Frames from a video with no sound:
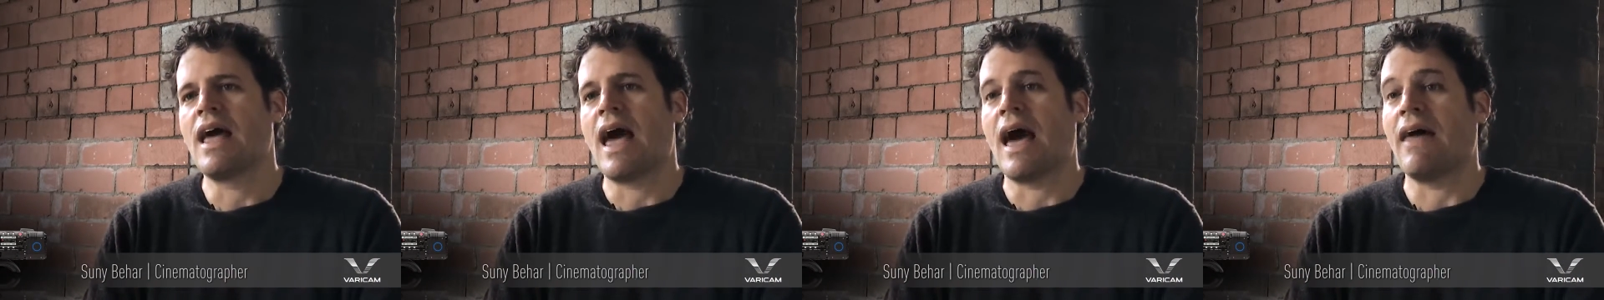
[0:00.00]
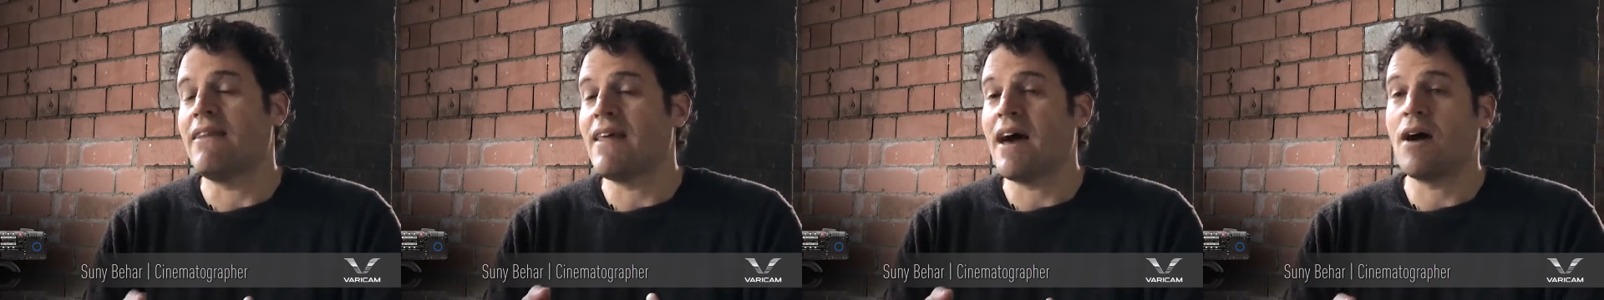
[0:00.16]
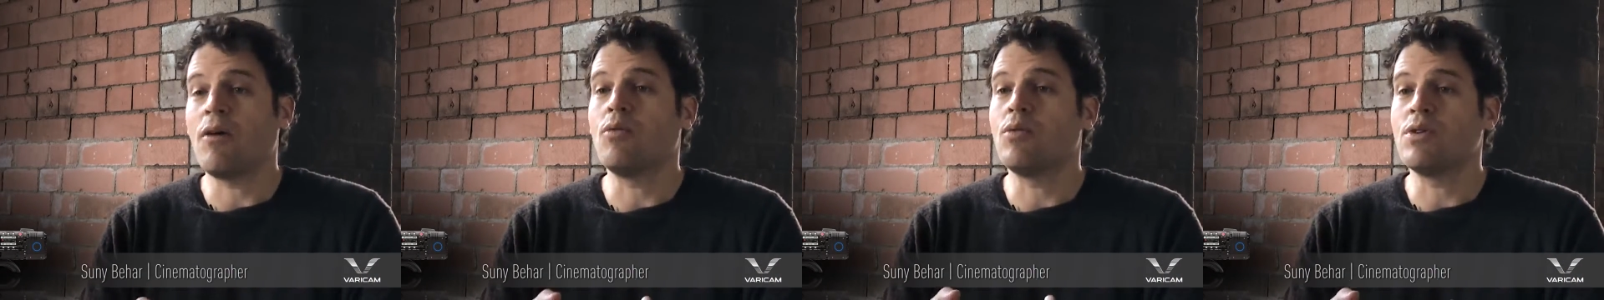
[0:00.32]

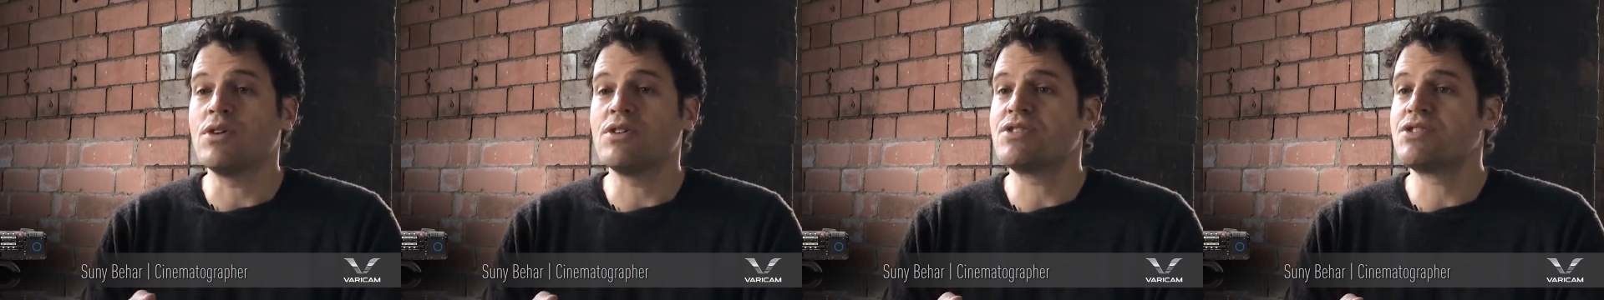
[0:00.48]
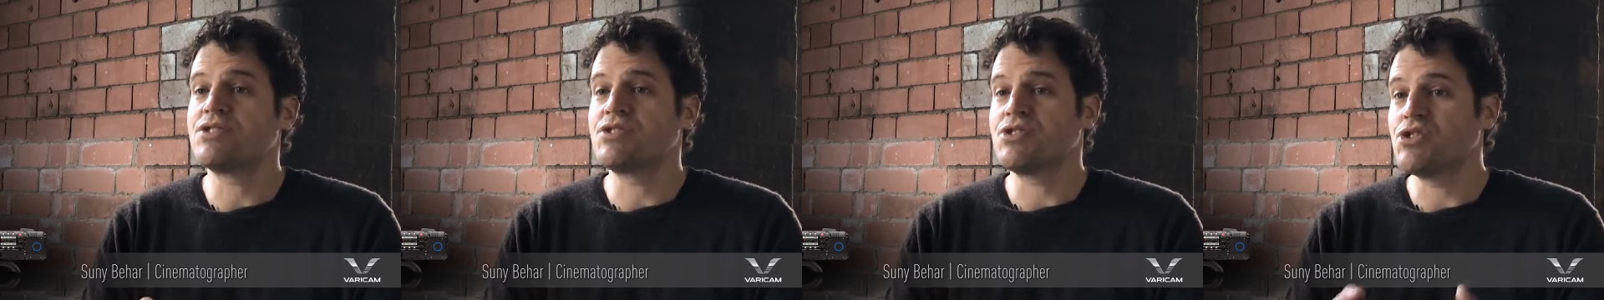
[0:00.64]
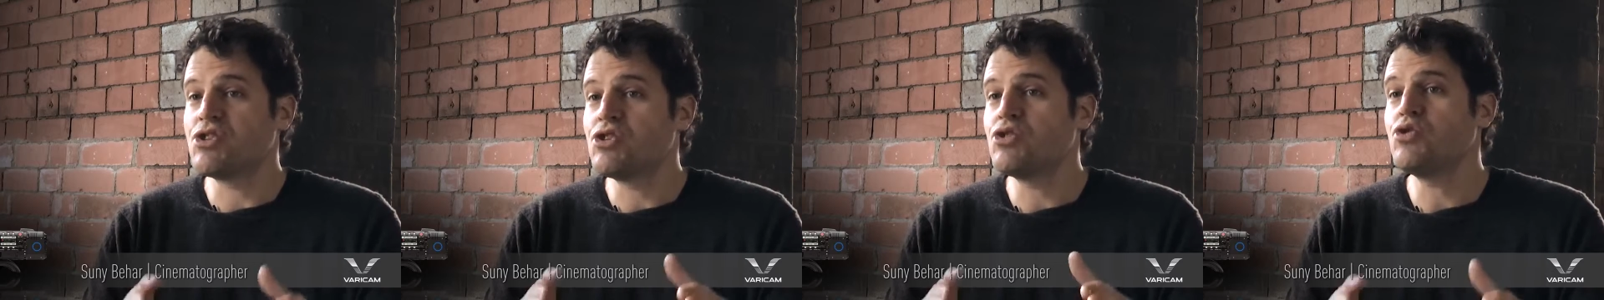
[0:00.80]
and that was
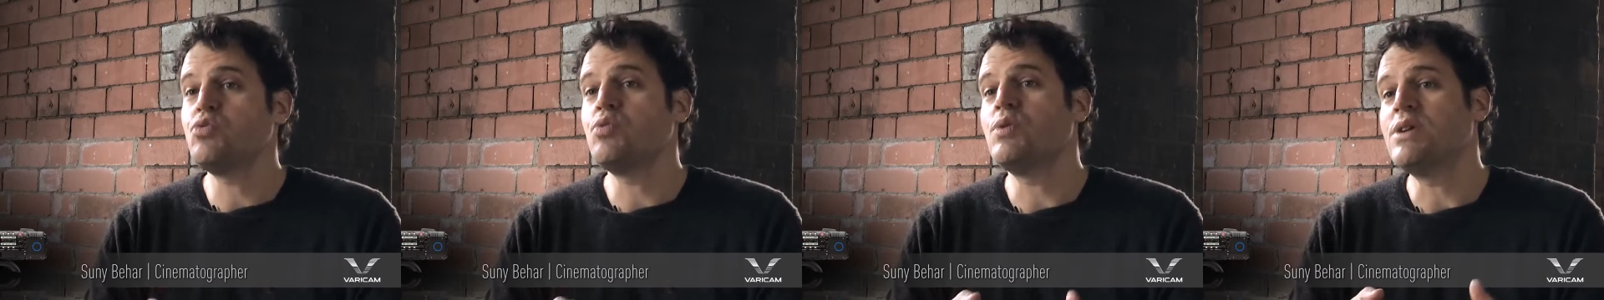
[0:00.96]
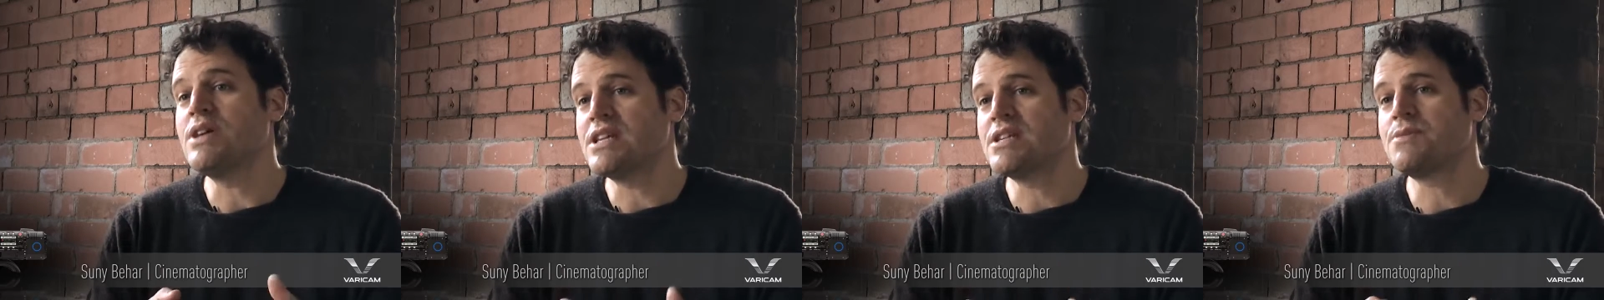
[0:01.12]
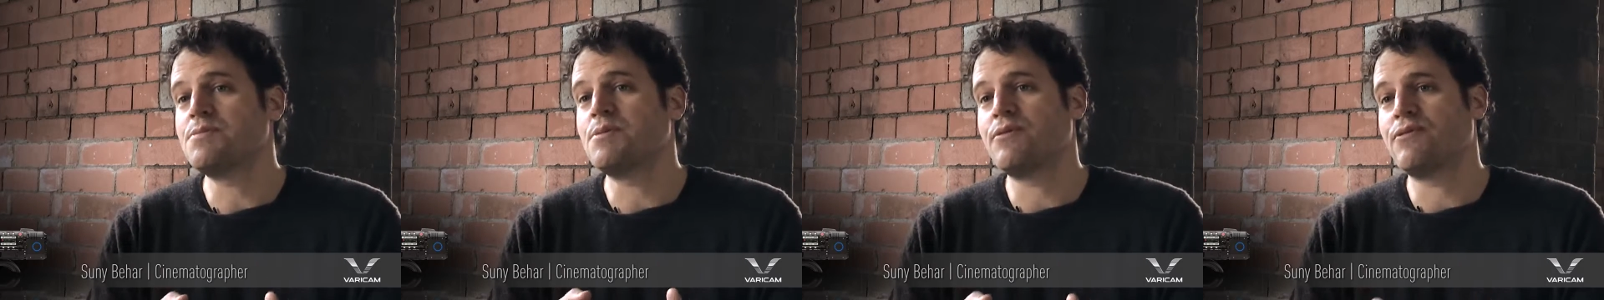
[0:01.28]
2
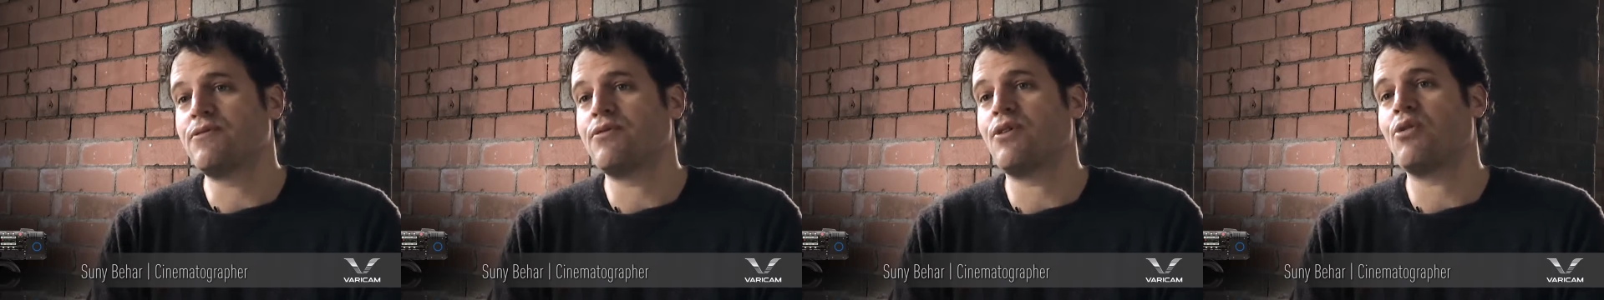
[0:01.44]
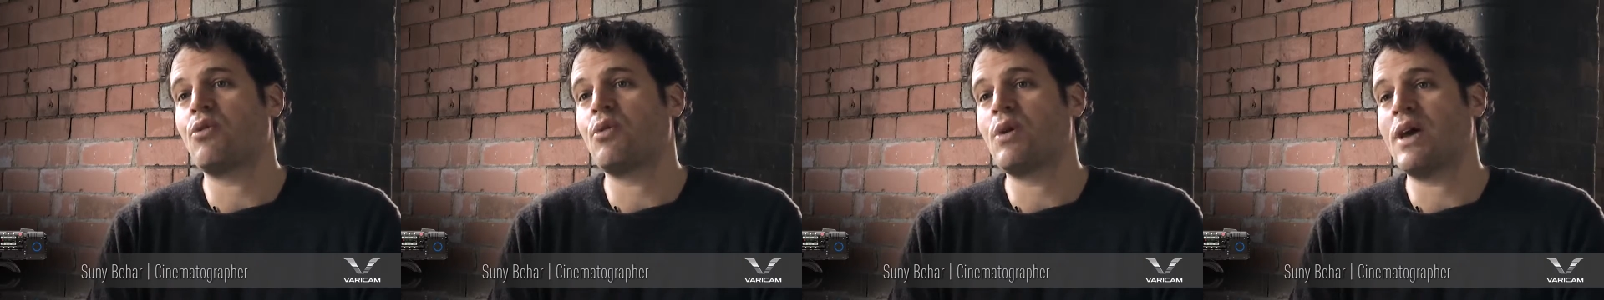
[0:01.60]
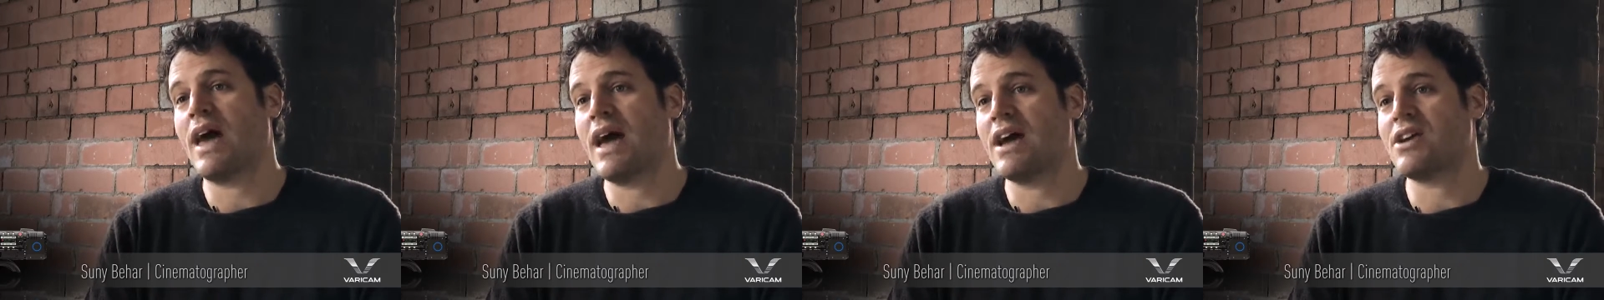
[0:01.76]
weeks before
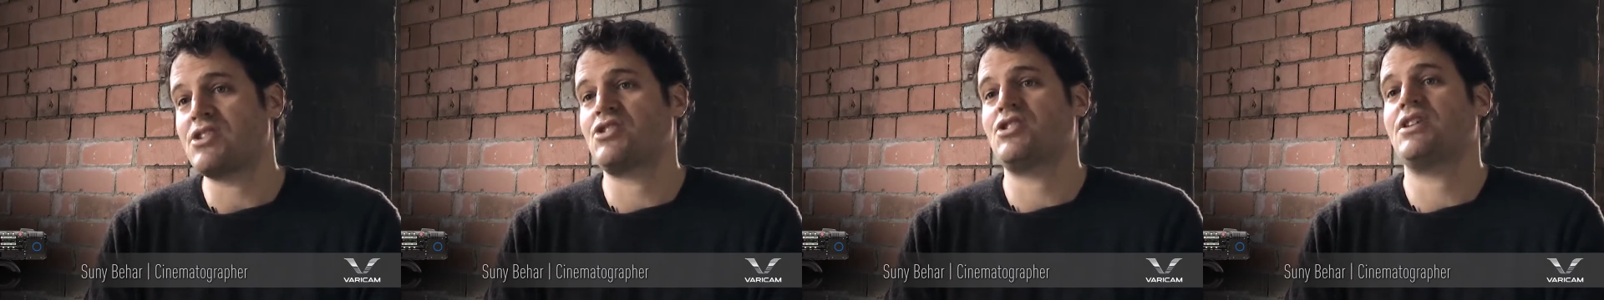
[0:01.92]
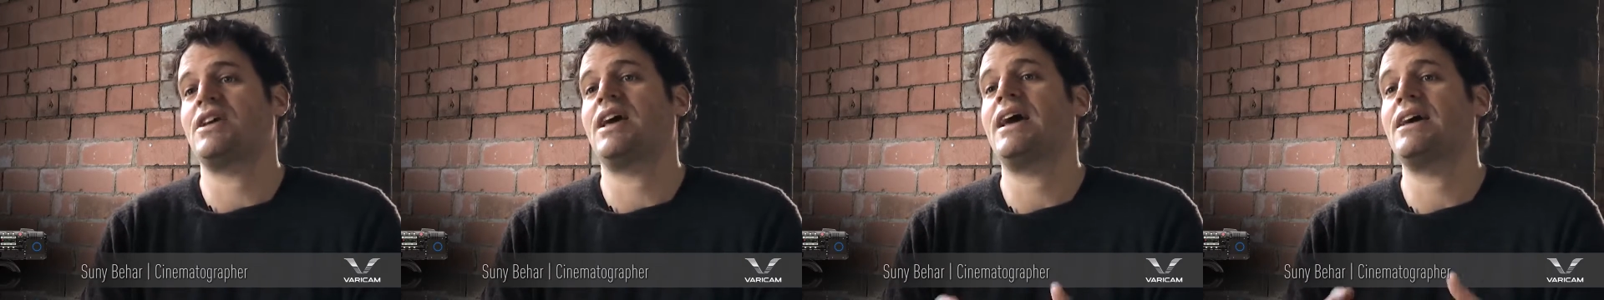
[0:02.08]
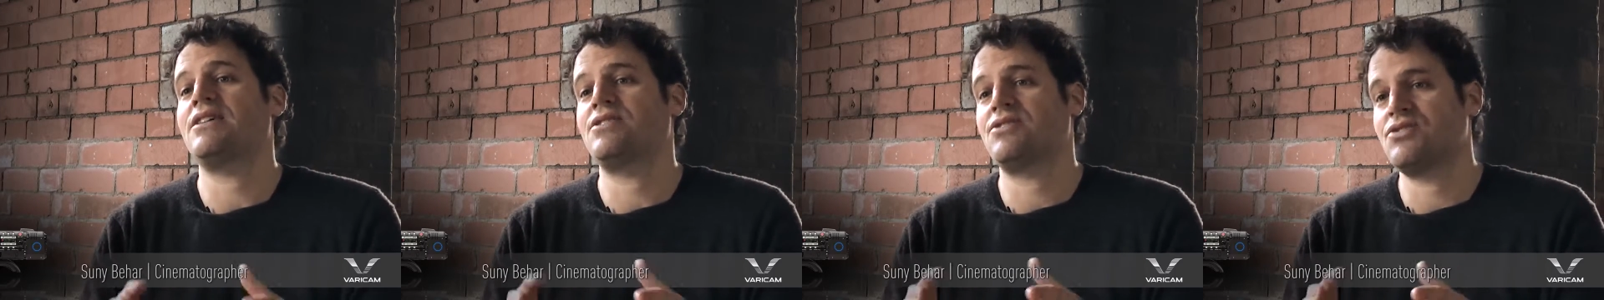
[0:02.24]
we actually
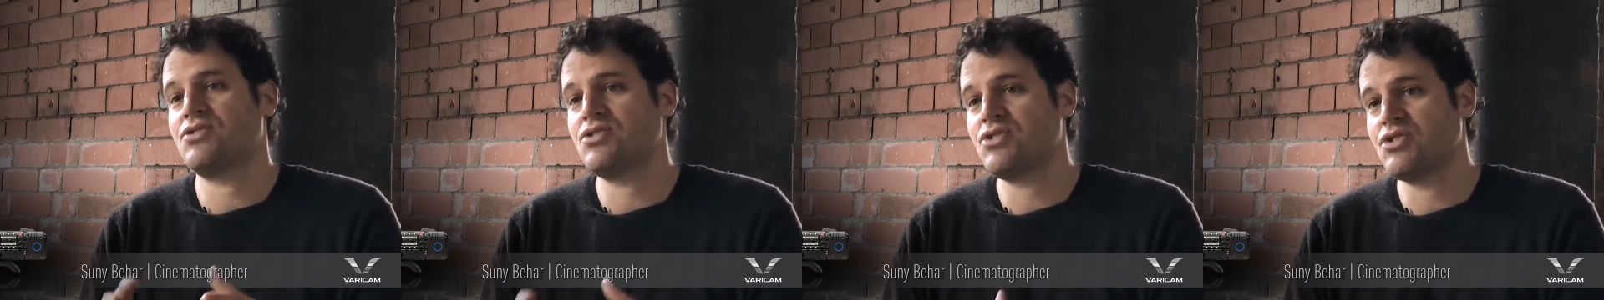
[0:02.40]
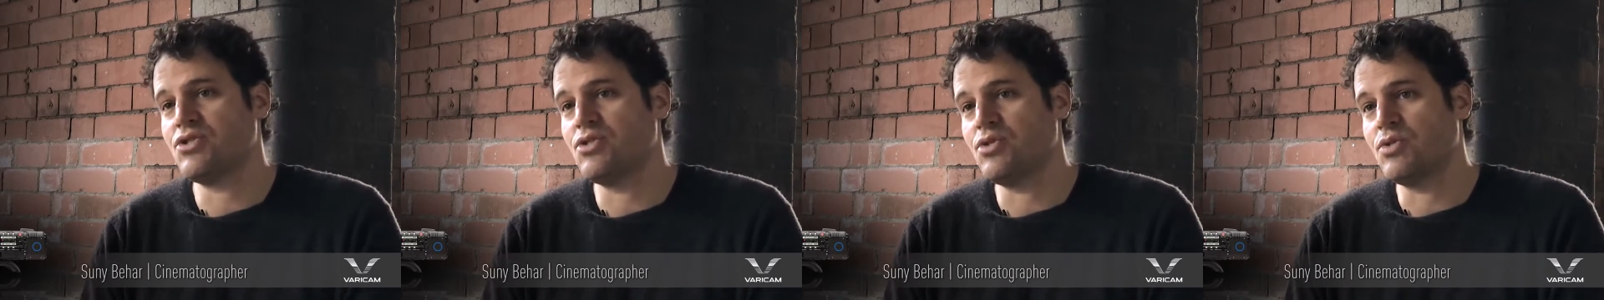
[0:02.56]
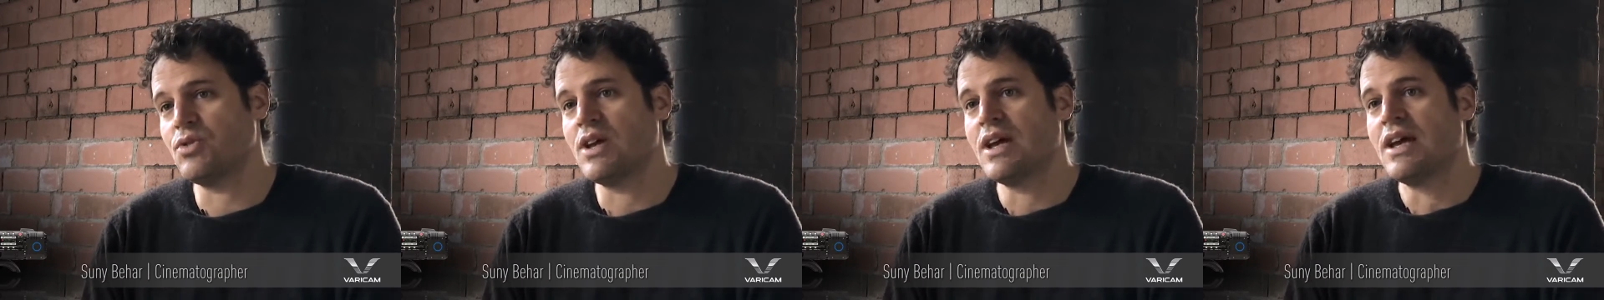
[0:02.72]
had to
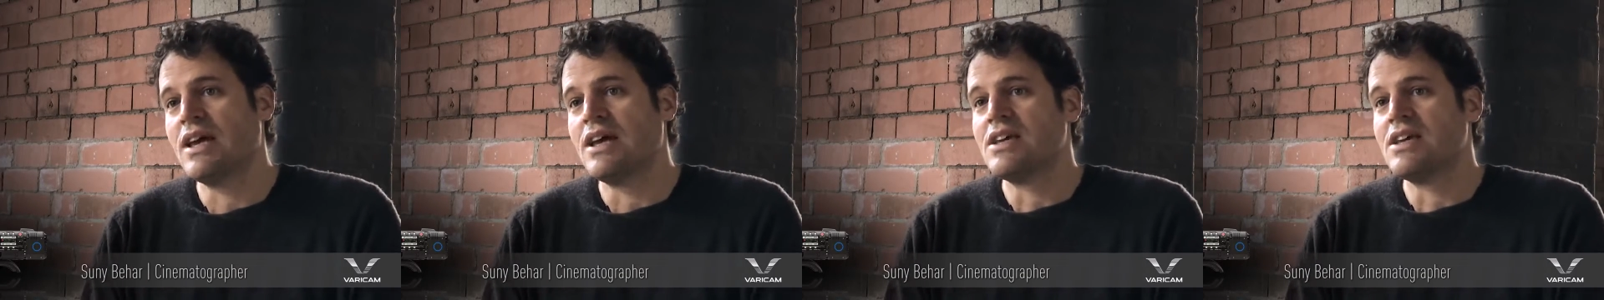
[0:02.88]
shoot.